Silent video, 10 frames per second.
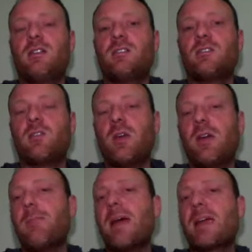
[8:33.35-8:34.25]
So a
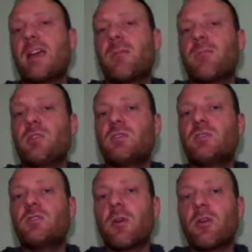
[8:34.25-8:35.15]
Mac app uses
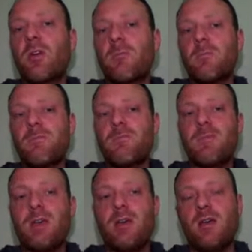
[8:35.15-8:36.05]
Cocoa
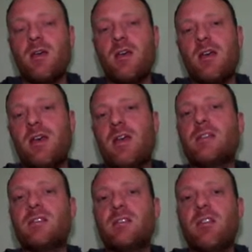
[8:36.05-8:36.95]

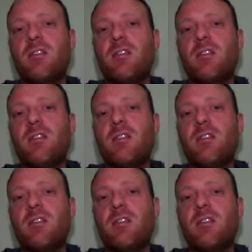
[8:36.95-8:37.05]
and an